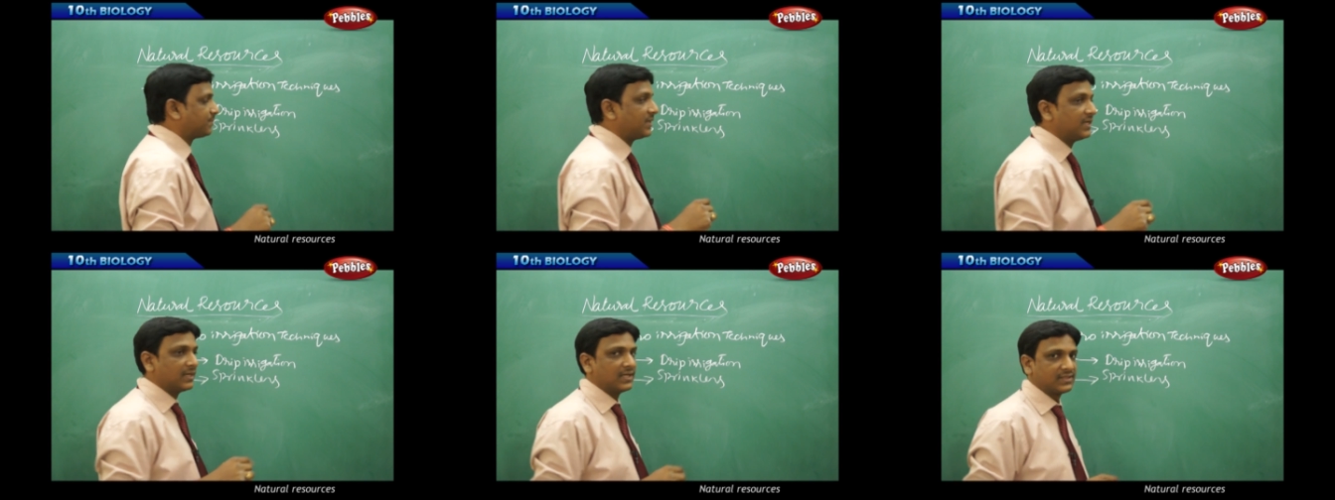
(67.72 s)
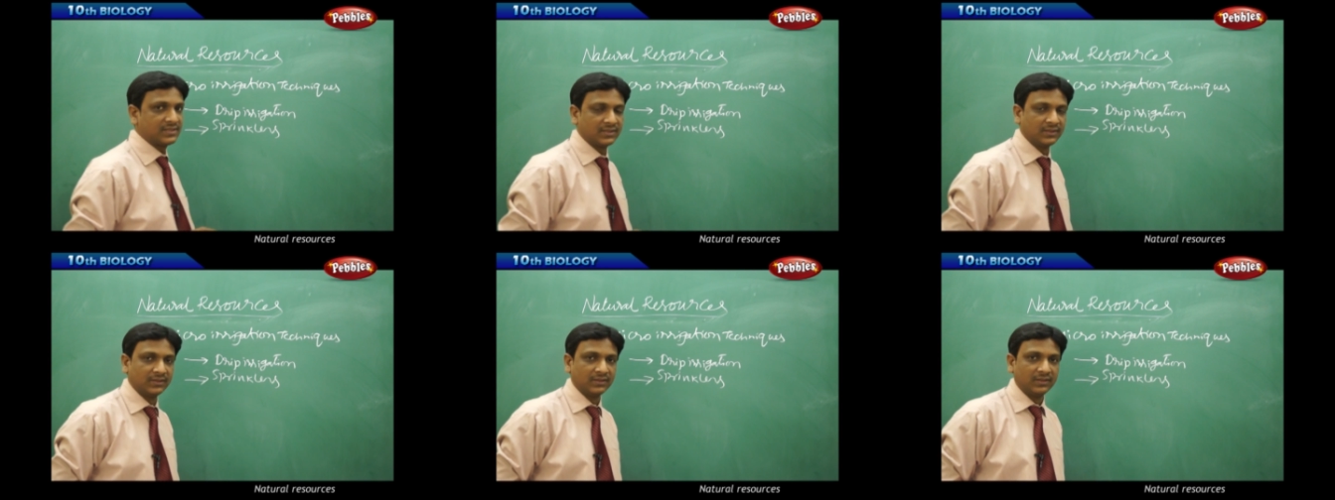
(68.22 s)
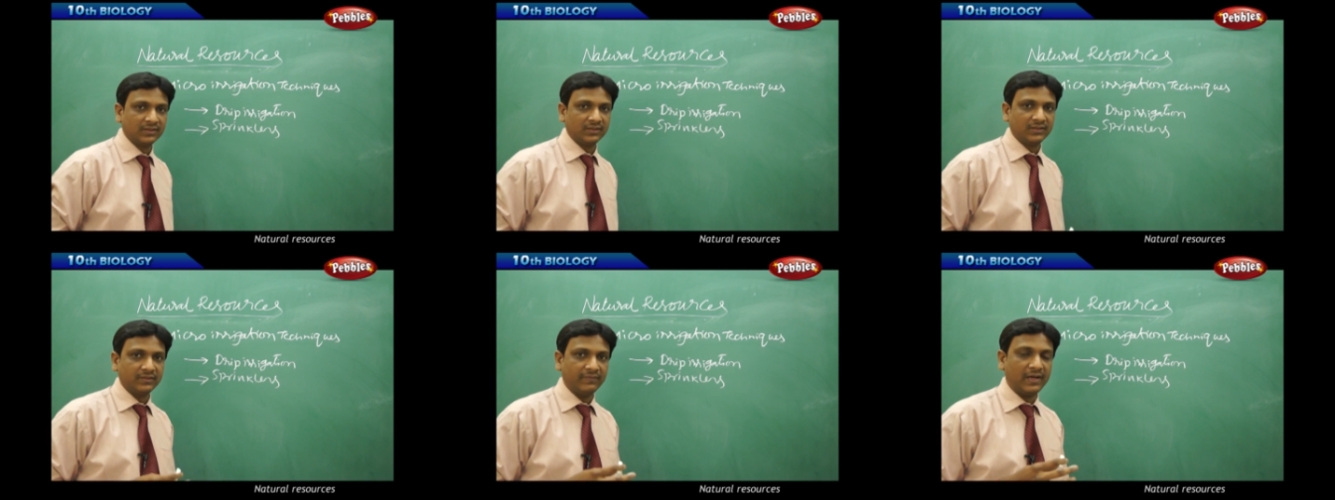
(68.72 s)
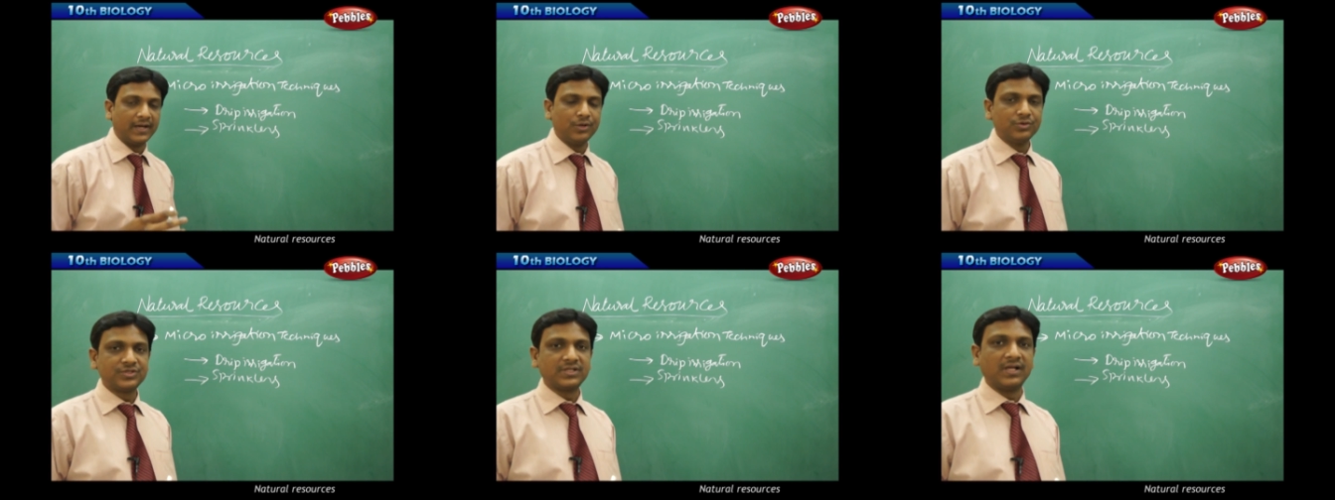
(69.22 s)
sprinklers will
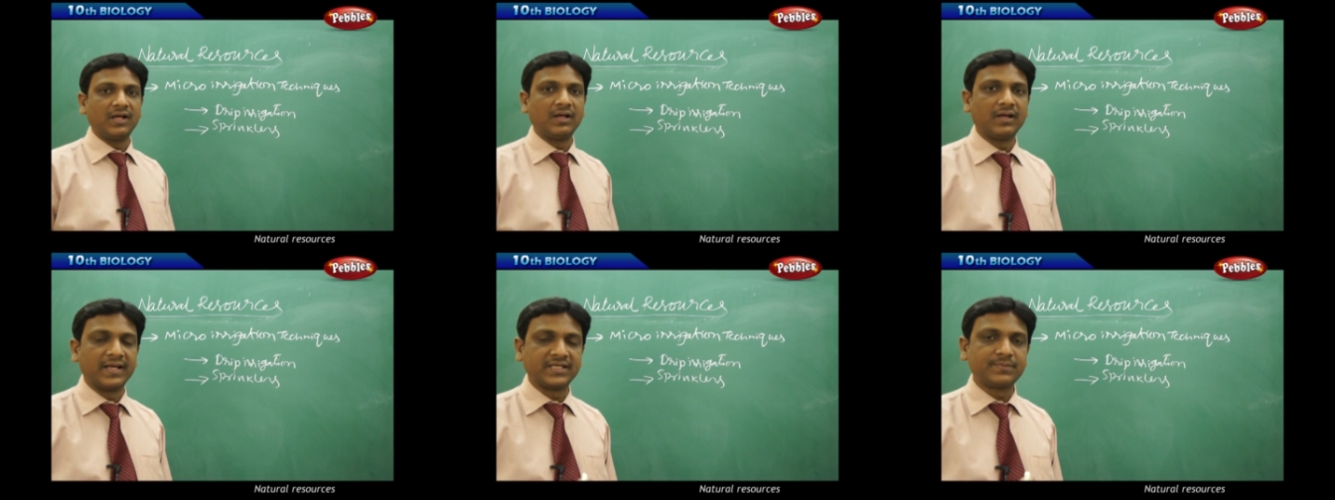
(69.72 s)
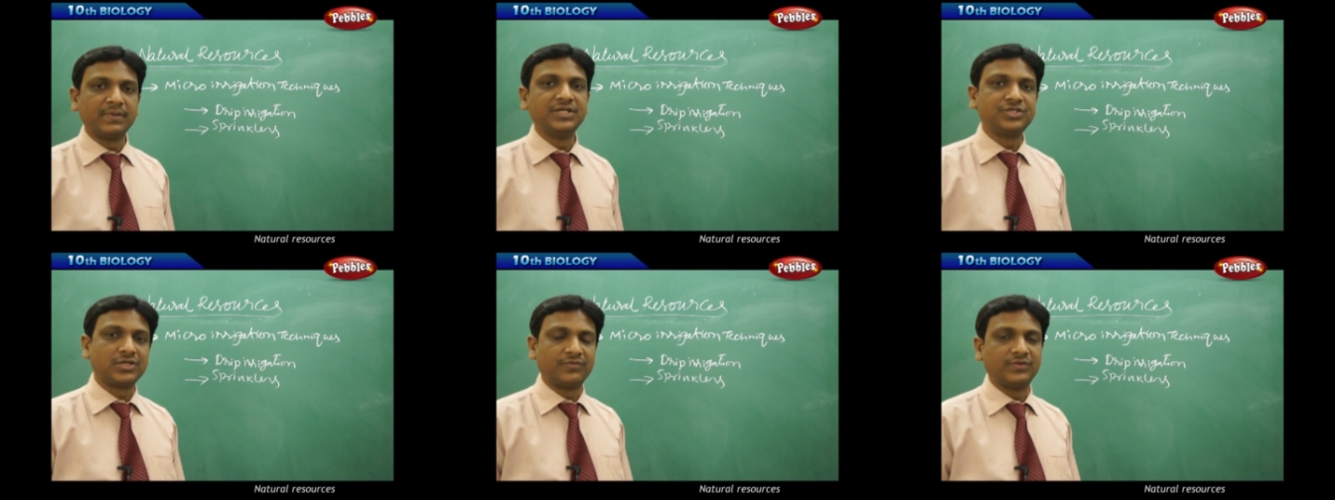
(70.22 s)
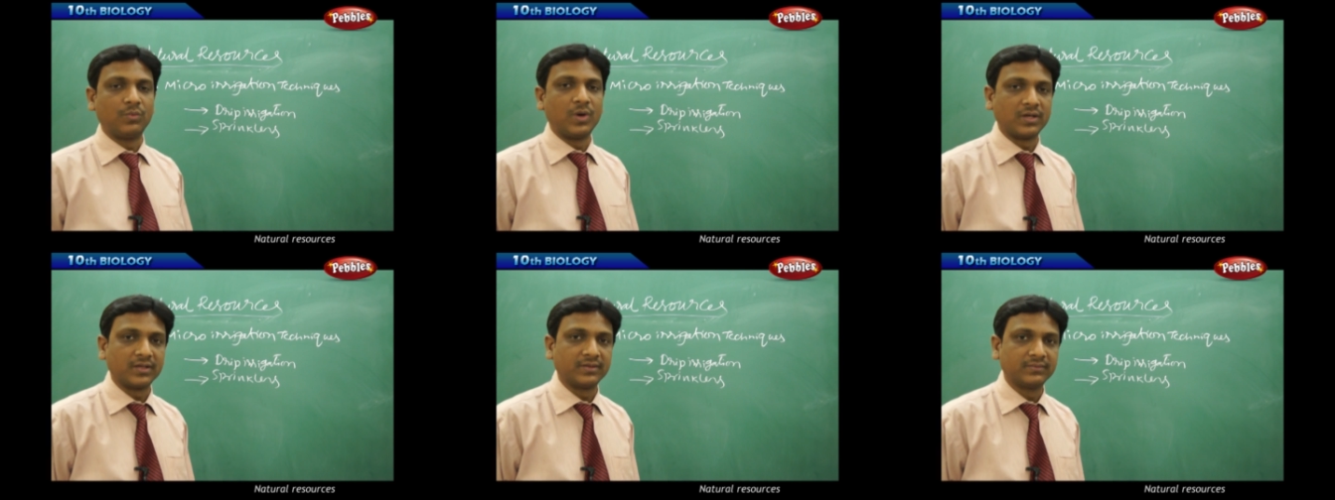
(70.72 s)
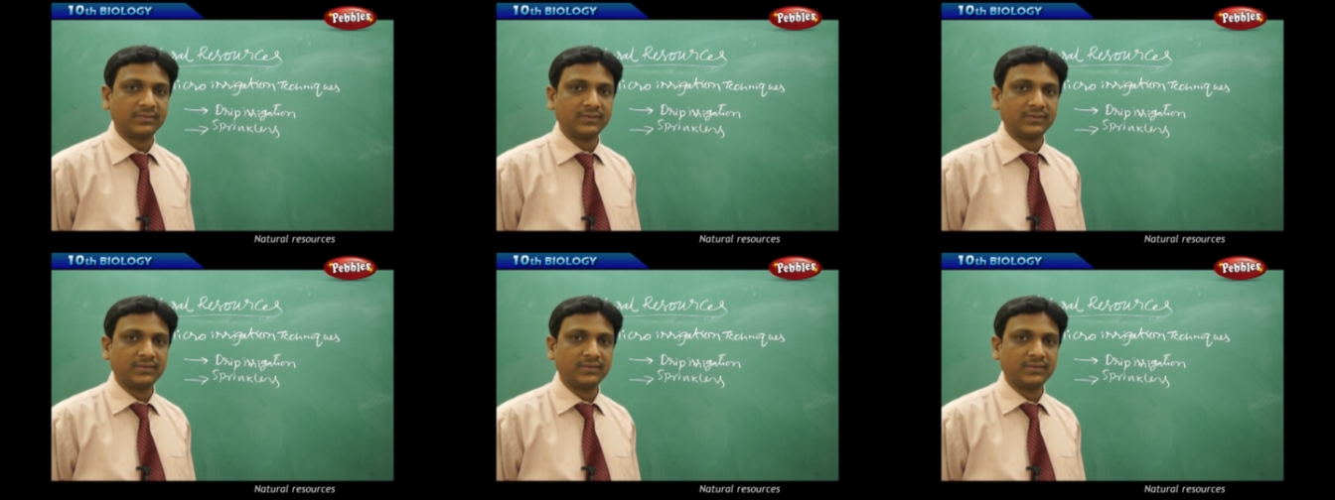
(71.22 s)
reduce the expenditure of the water,